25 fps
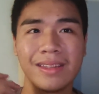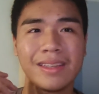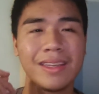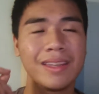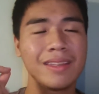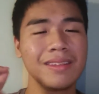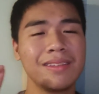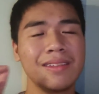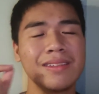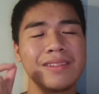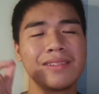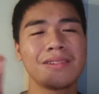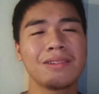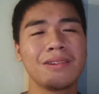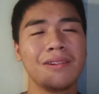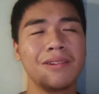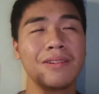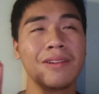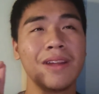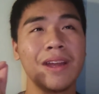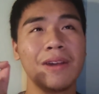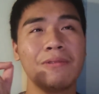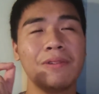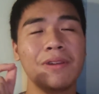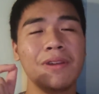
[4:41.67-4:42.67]
take this
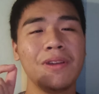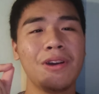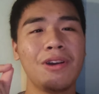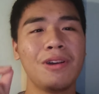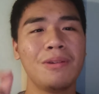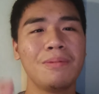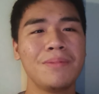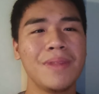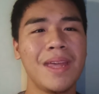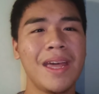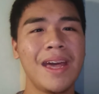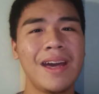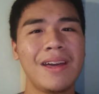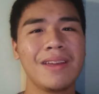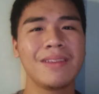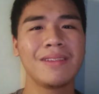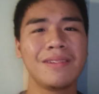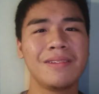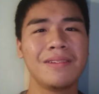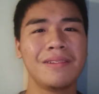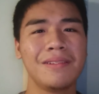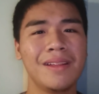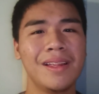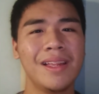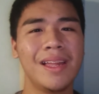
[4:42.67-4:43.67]
card. I really hope that I
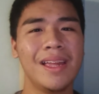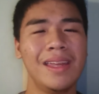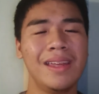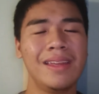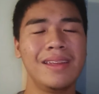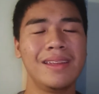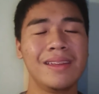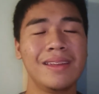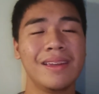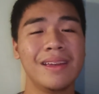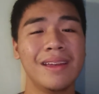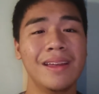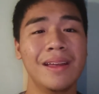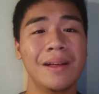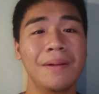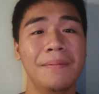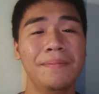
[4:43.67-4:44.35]
could like